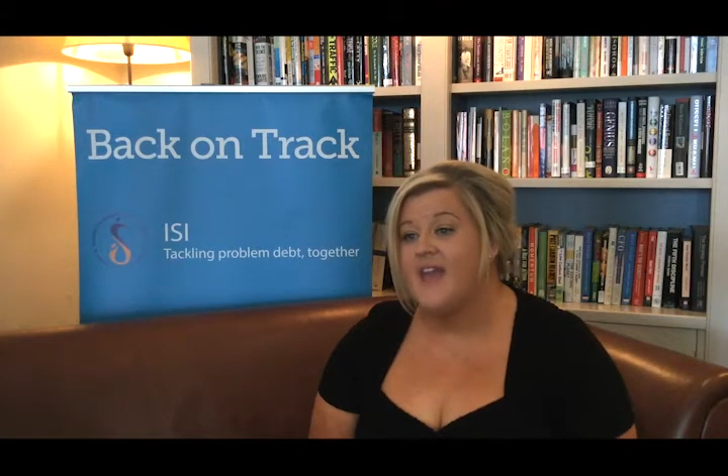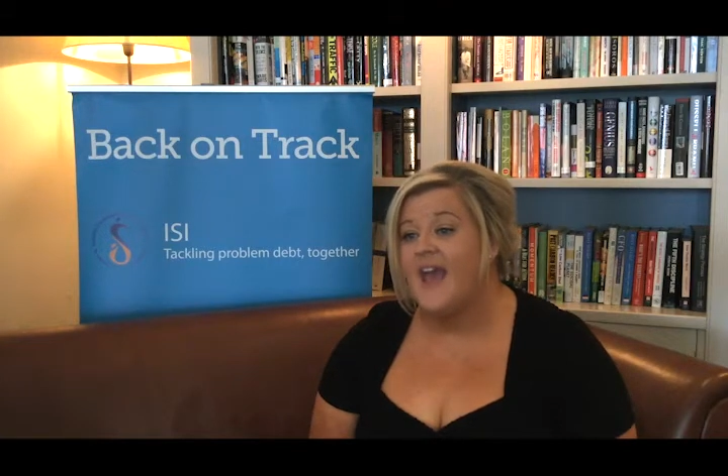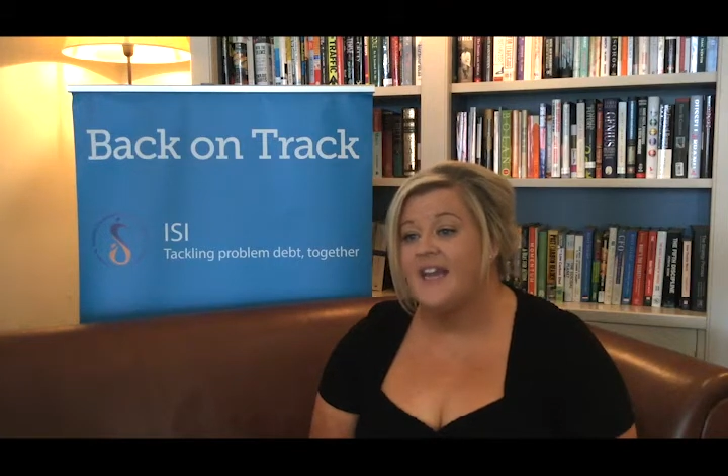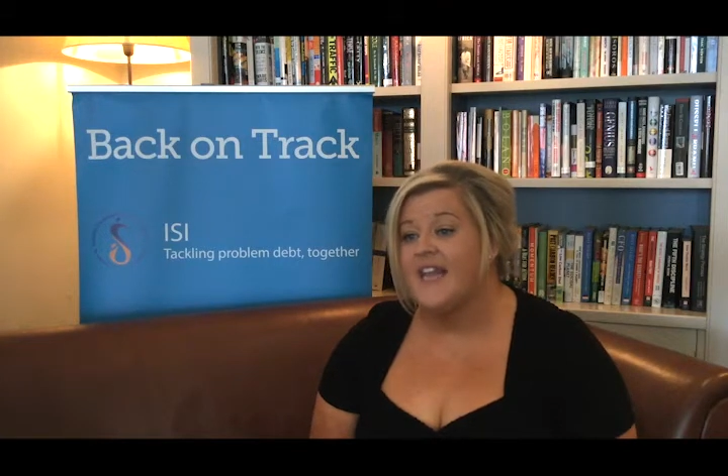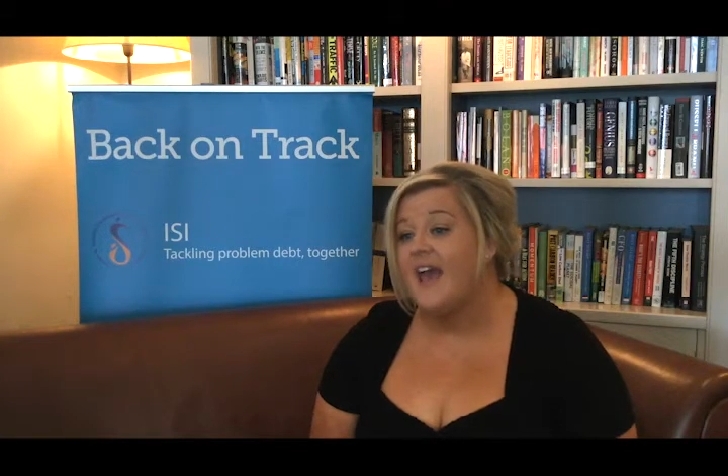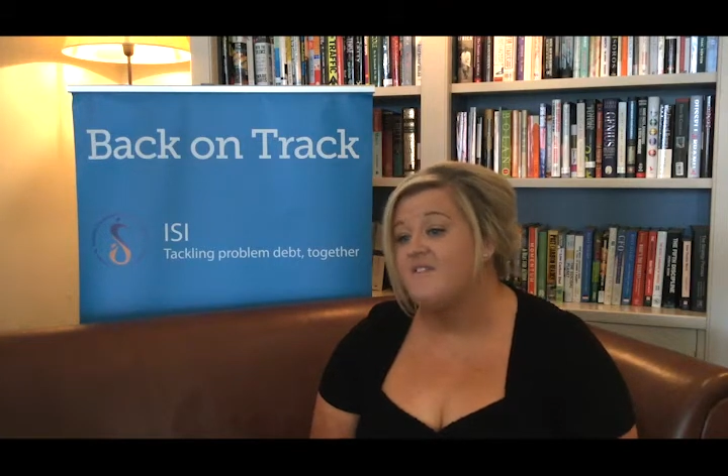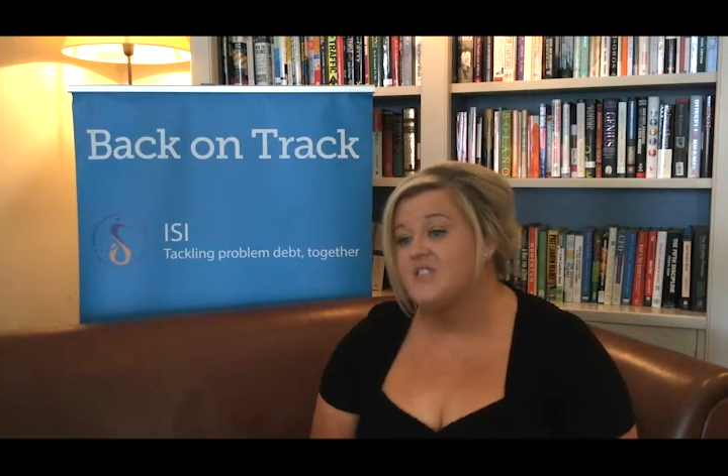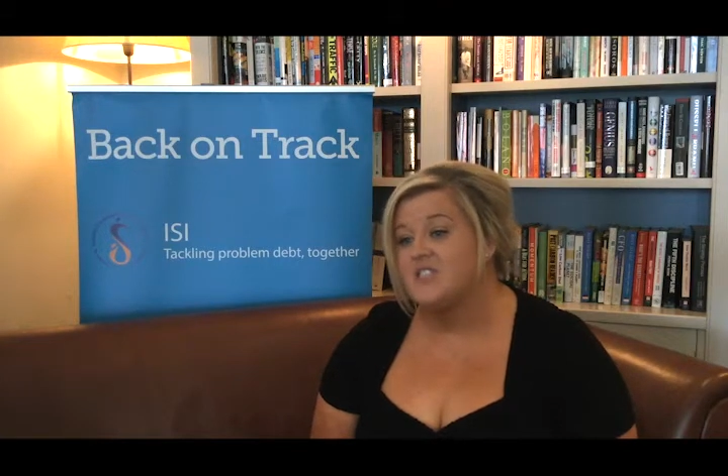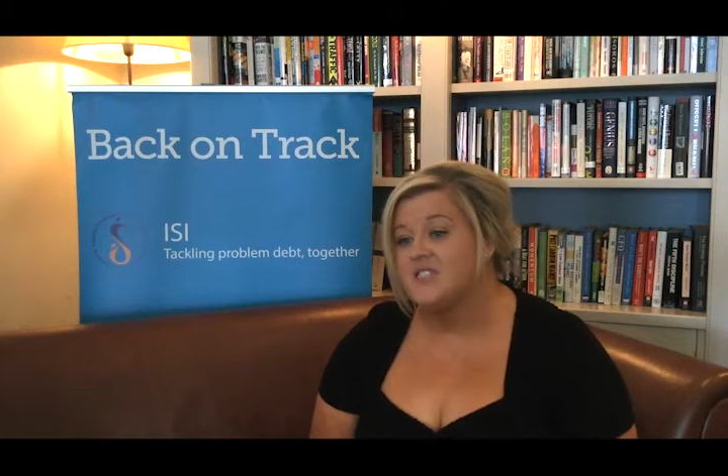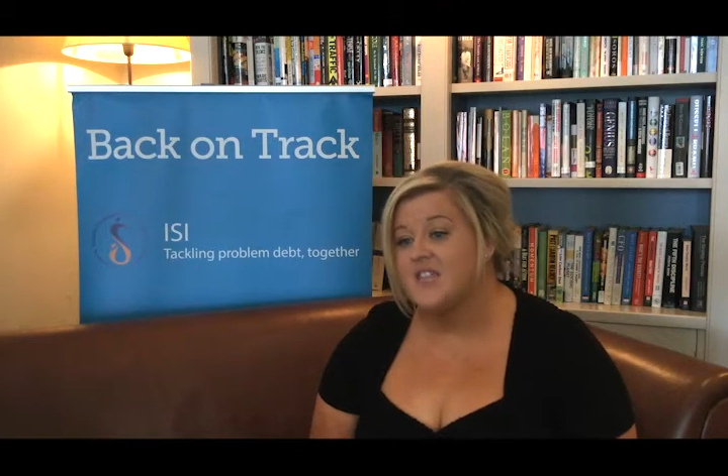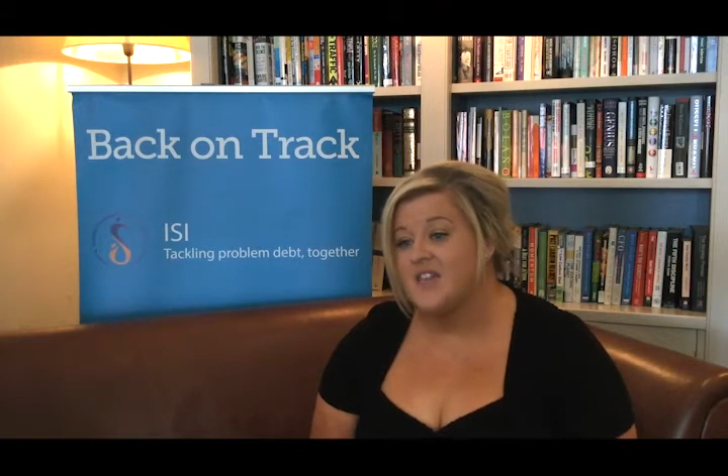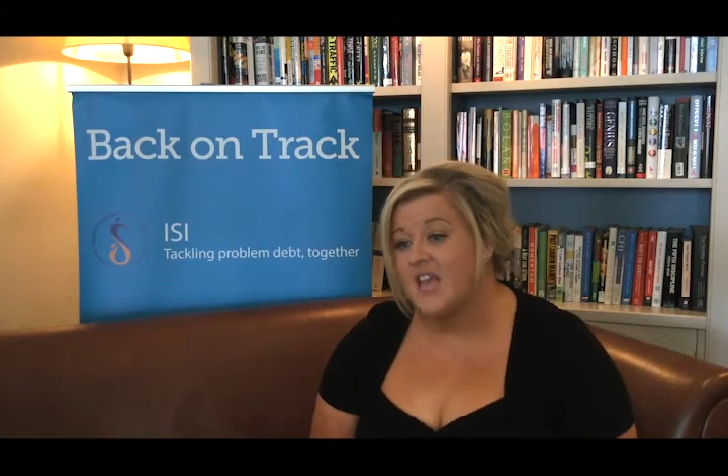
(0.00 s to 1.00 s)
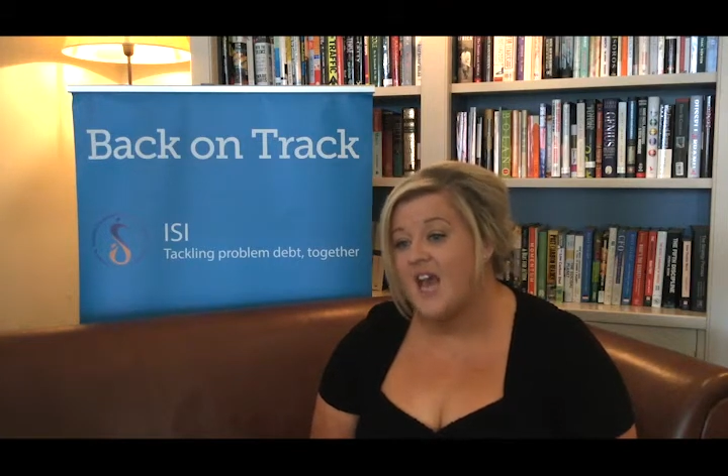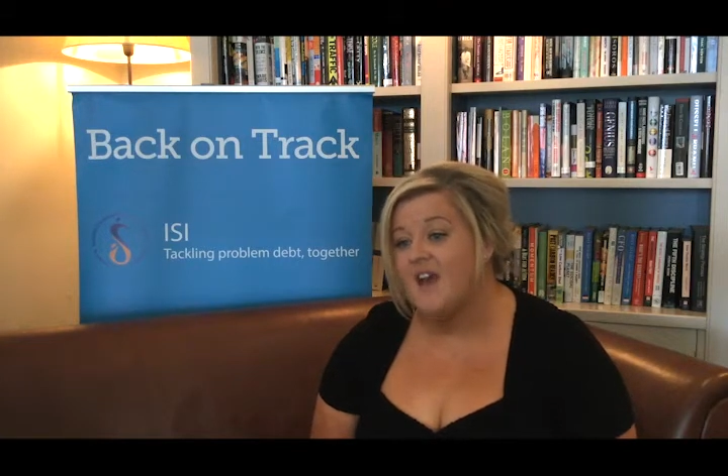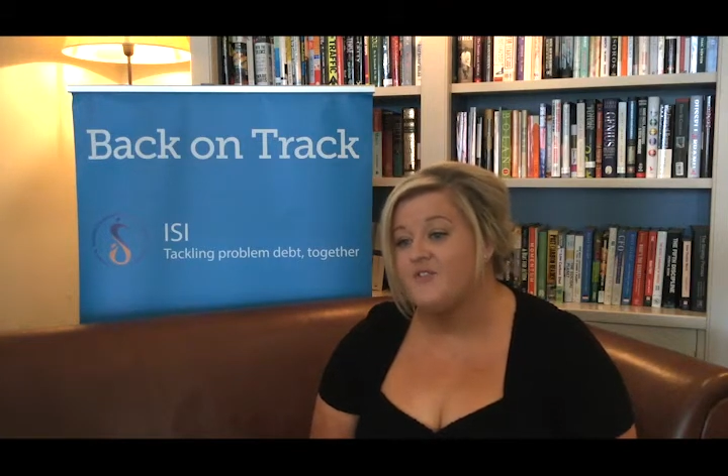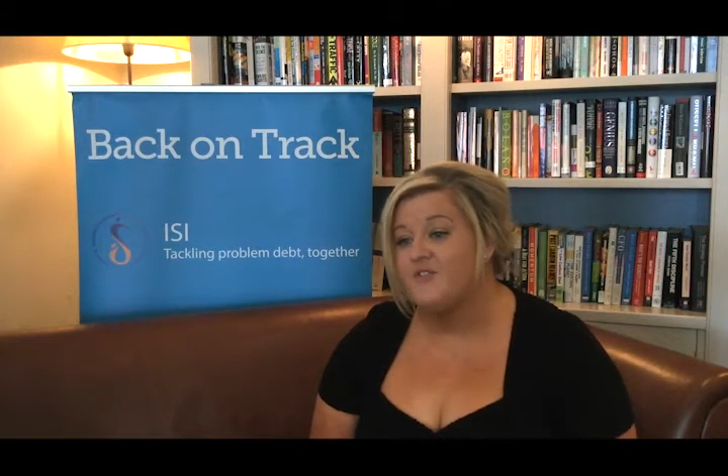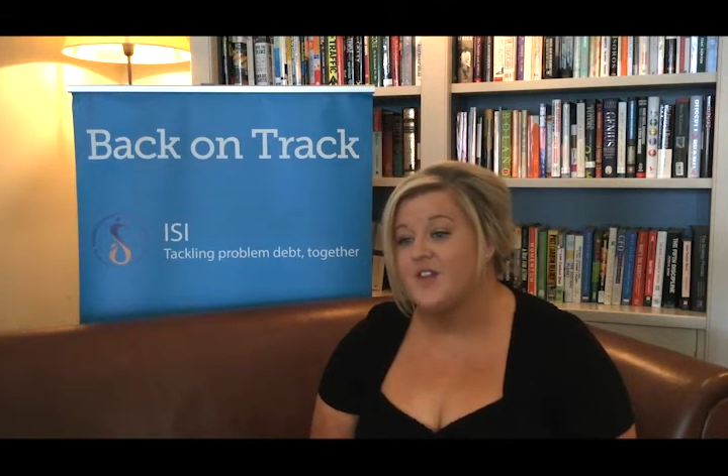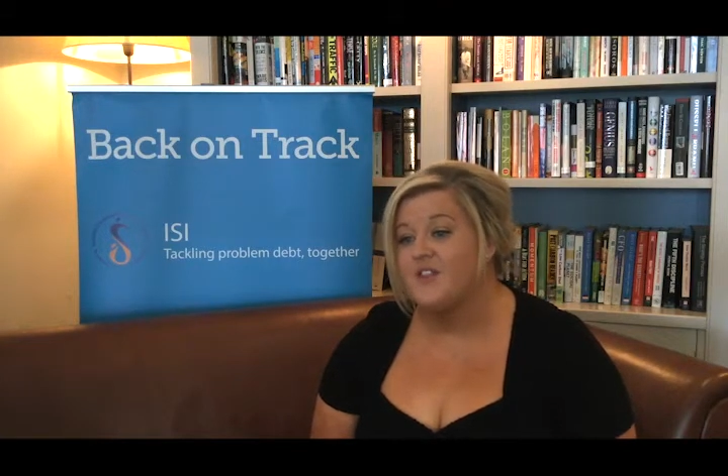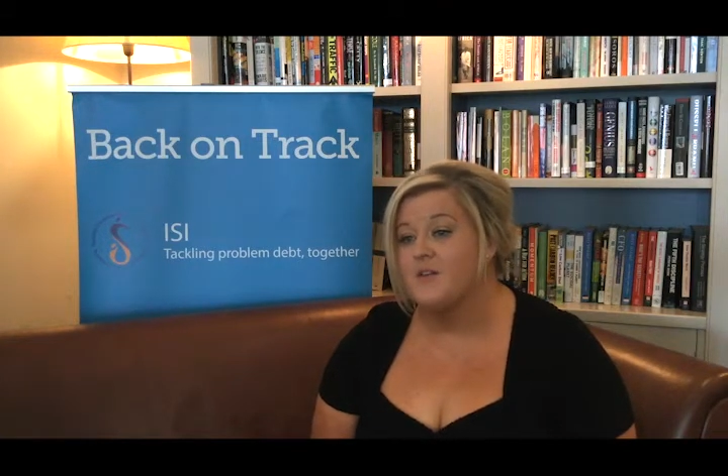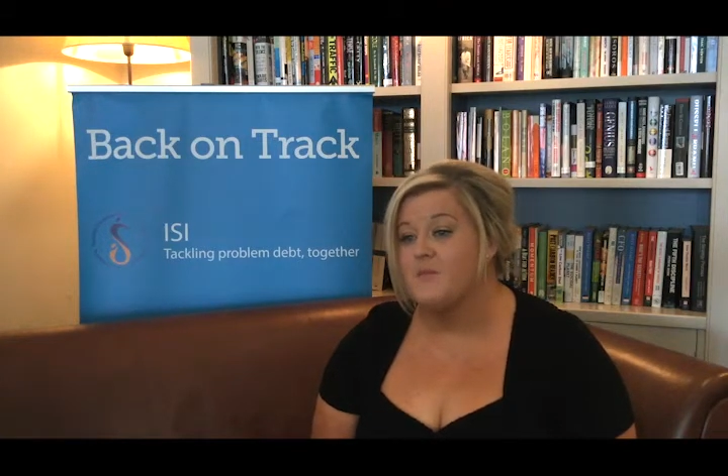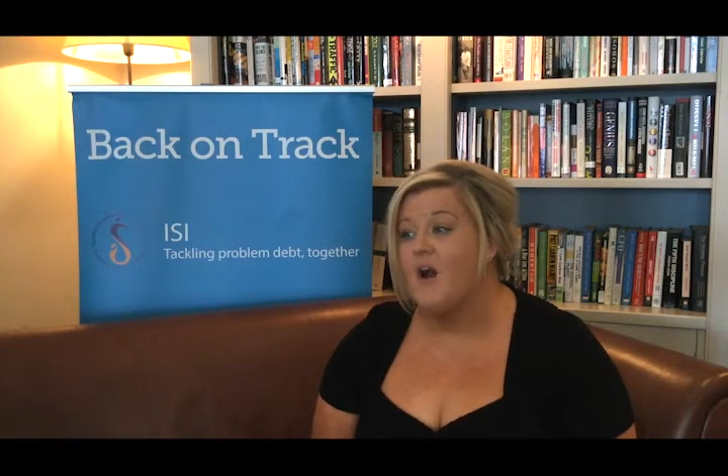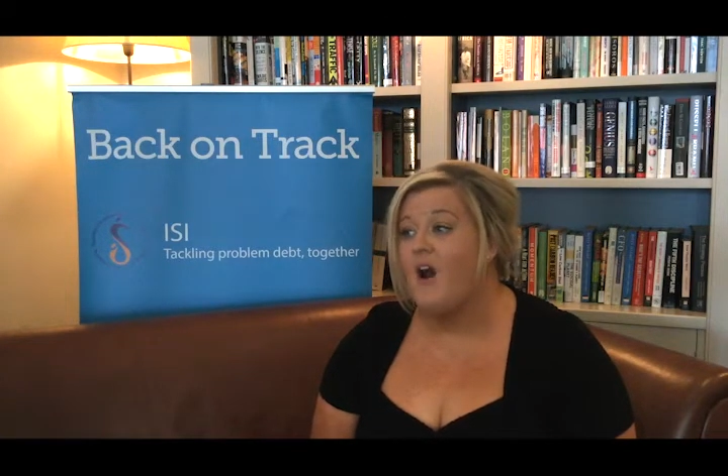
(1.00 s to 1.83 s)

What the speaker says: any evidence that they have with them